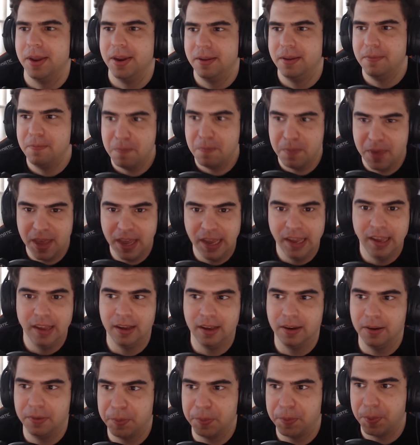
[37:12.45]
And
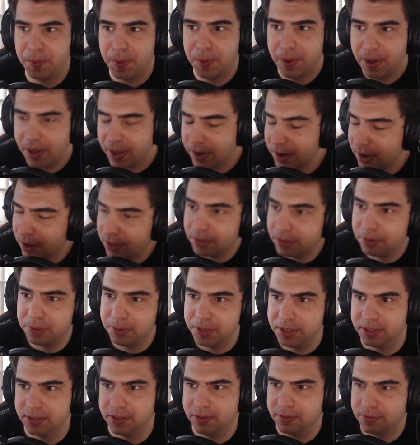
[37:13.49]
another
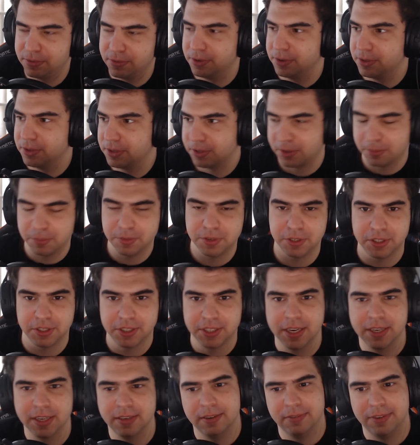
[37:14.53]
reason for some
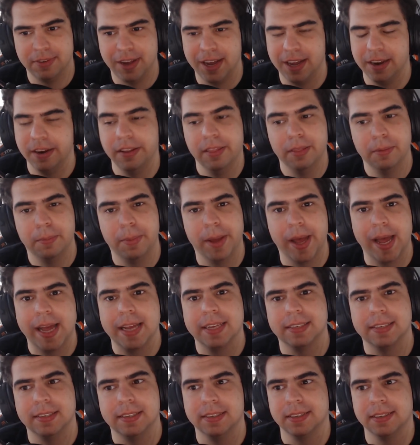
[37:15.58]
success I've had in the
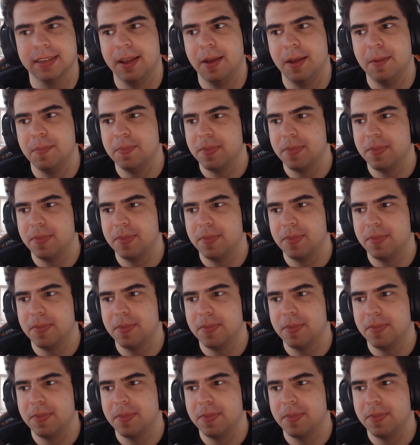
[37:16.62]
past is